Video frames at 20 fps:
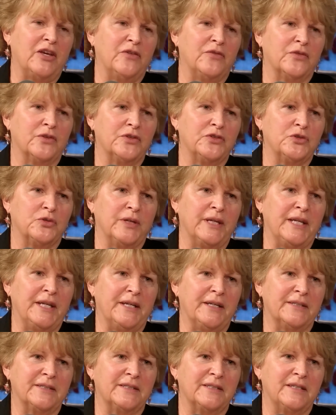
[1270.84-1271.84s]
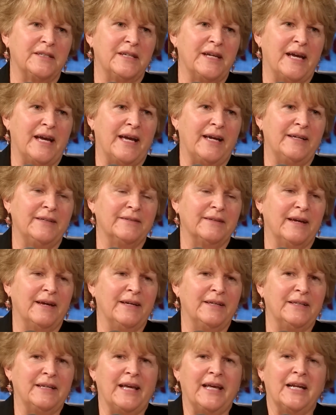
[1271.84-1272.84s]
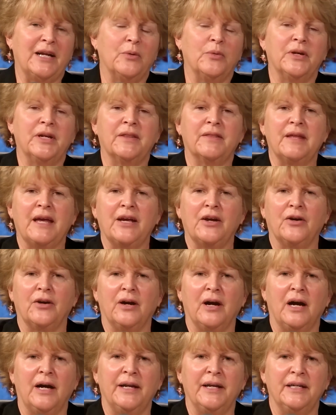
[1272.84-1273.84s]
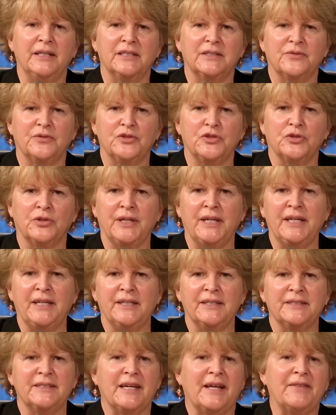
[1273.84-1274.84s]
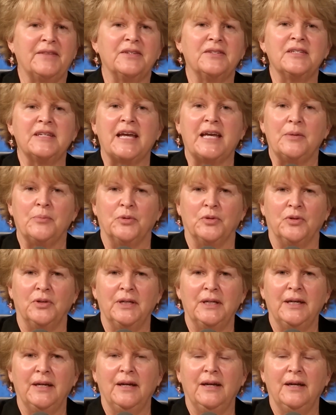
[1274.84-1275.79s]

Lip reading: you for joining us today, and I want to thank our audience for joining us at the table.